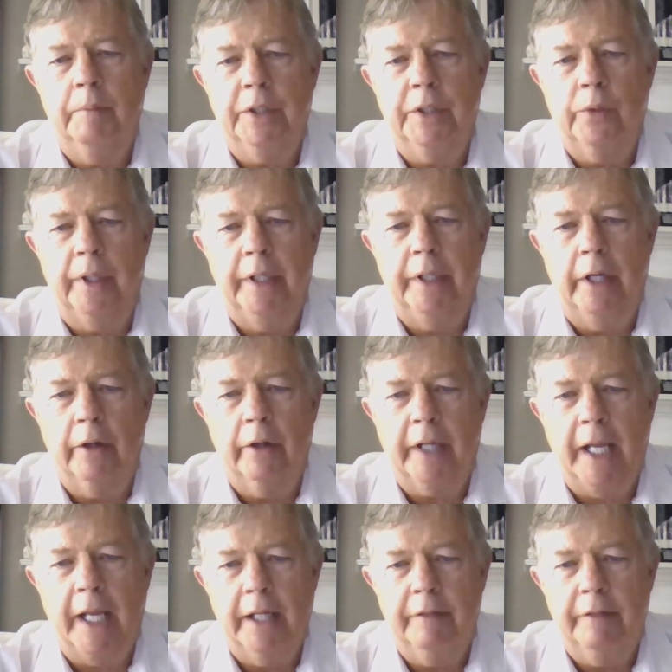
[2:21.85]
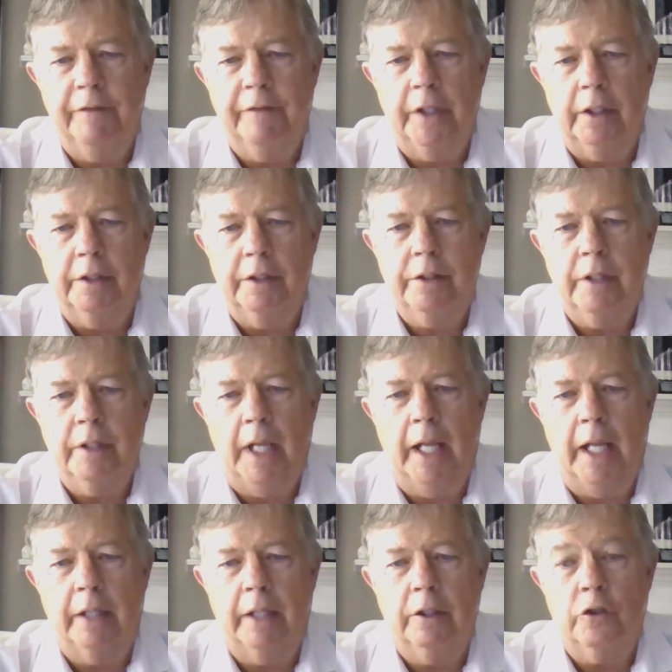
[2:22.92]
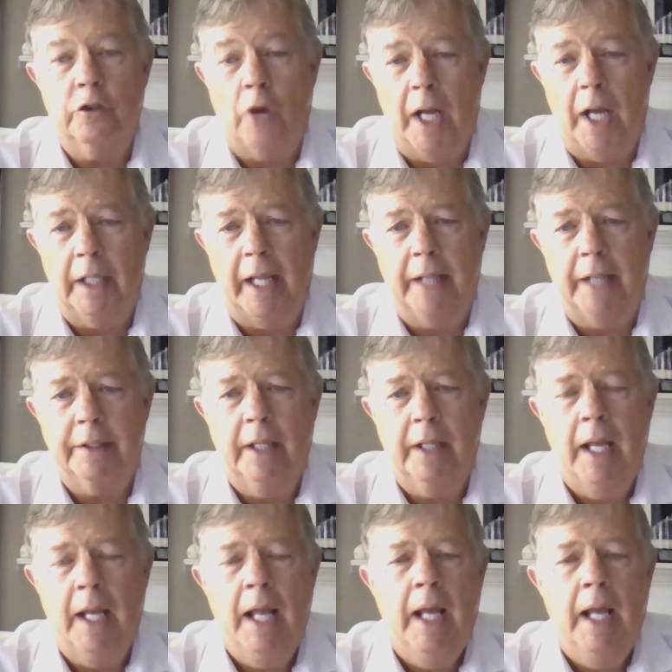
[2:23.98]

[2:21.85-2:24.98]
between irrigated fields and dry land.